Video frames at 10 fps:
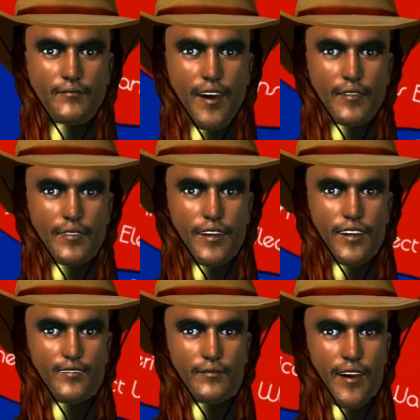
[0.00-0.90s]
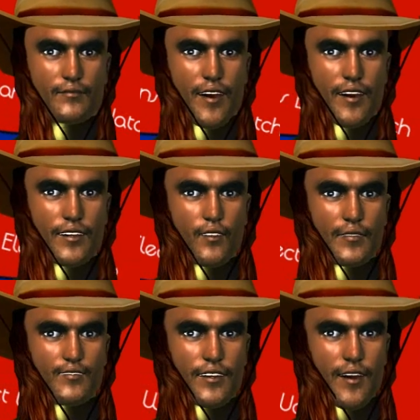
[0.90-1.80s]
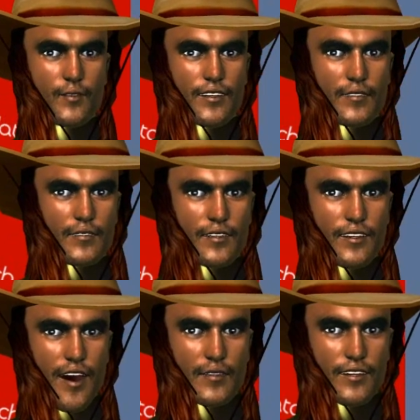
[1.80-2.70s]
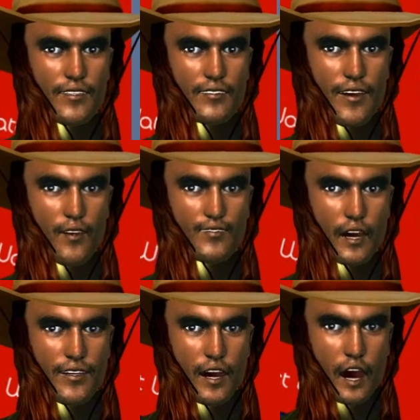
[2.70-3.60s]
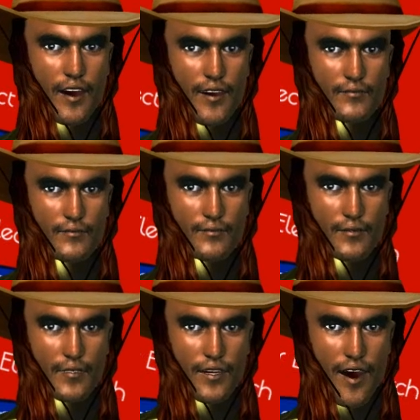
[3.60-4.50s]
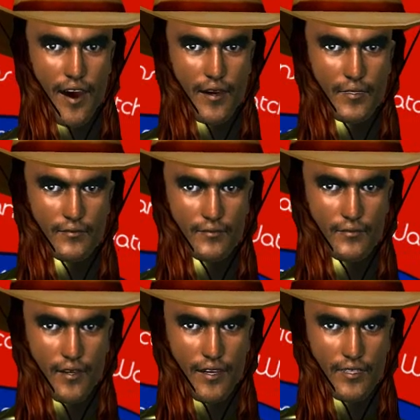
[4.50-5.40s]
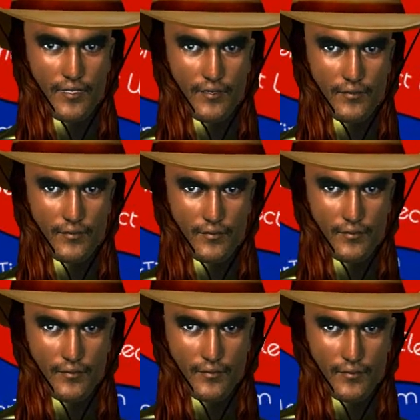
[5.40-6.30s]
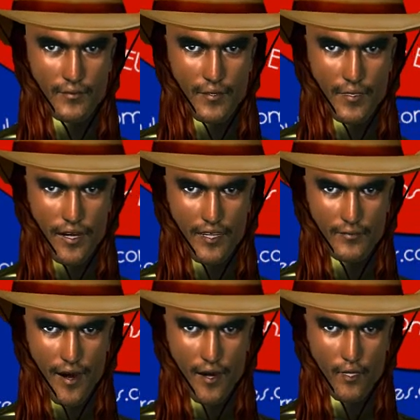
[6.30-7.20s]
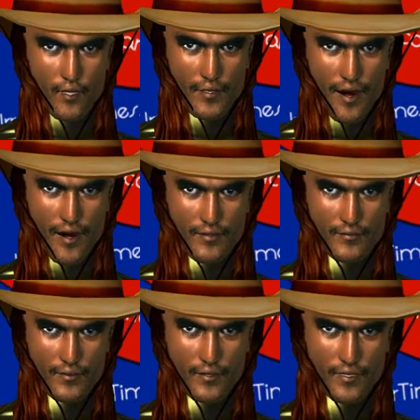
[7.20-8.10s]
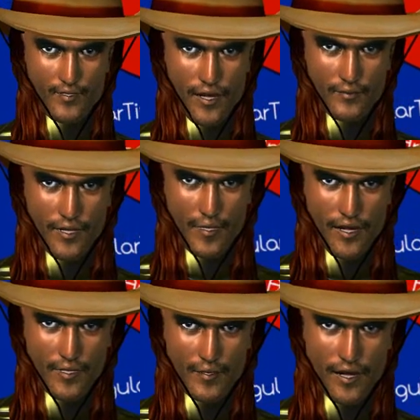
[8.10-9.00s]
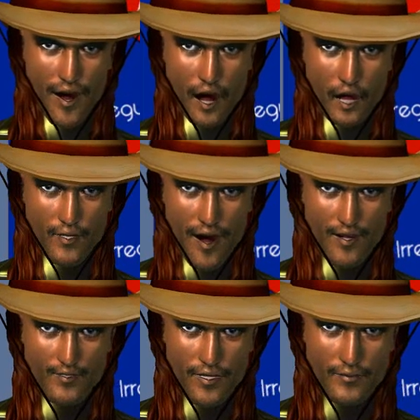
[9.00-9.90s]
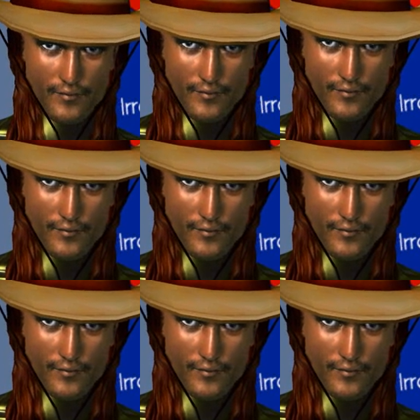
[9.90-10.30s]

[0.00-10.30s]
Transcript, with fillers: A bunch of hedge fund managers who are using money that comes from no one knows where. That's not reform. It's just another level of corruption.